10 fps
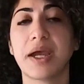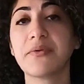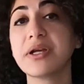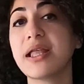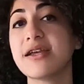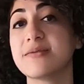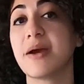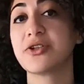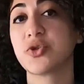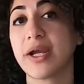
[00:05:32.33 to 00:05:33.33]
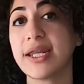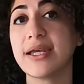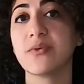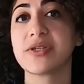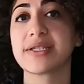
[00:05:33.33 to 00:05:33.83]
I realized my
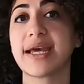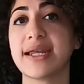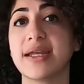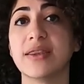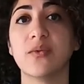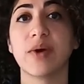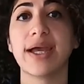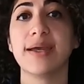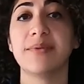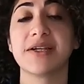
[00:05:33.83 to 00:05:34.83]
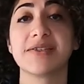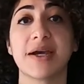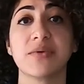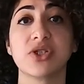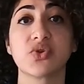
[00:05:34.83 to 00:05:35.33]
training was getting in the way because
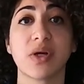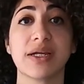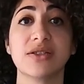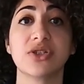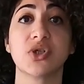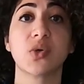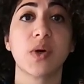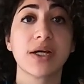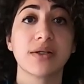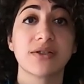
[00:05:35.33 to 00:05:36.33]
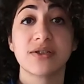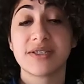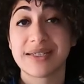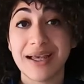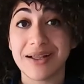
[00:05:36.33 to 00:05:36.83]
I was trained to to
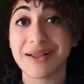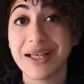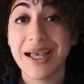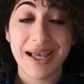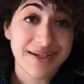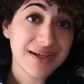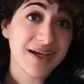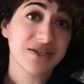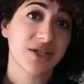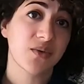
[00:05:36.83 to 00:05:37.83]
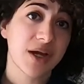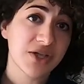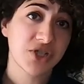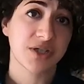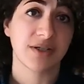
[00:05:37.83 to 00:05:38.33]
sell and not to
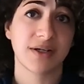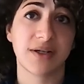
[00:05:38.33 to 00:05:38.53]
question.